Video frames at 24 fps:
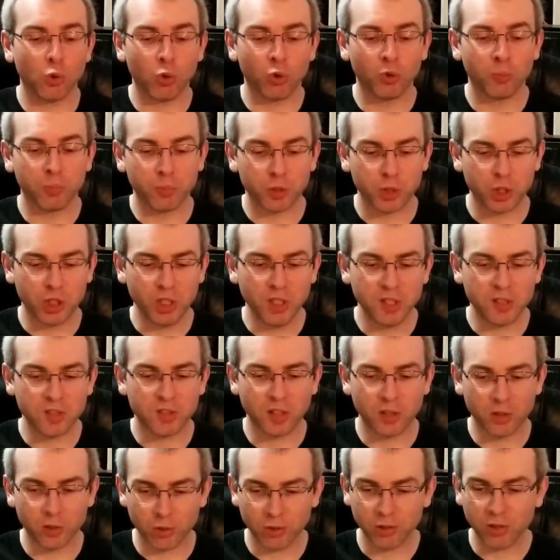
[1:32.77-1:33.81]
old machines
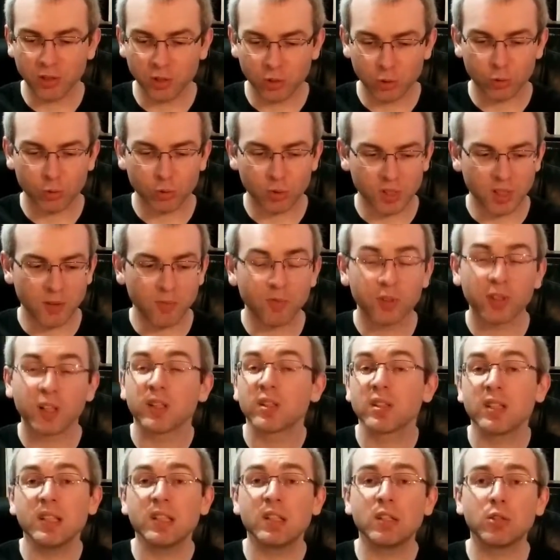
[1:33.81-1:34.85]
and turn it into something
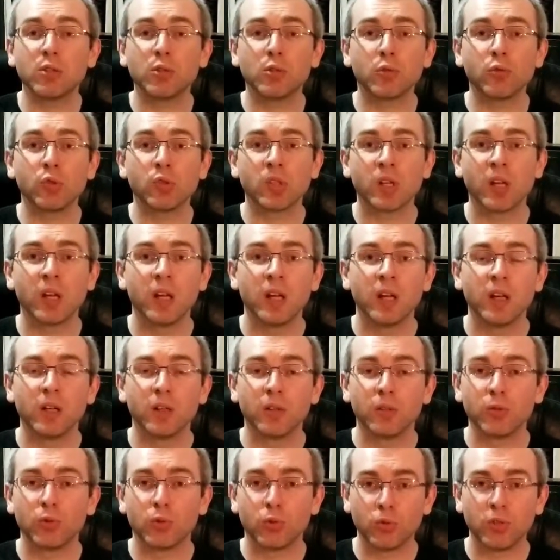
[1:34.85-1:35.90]
that's easy to use
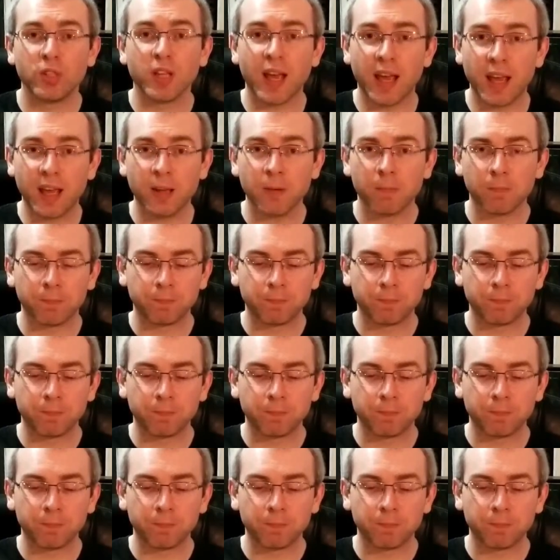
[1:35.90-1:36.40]
today.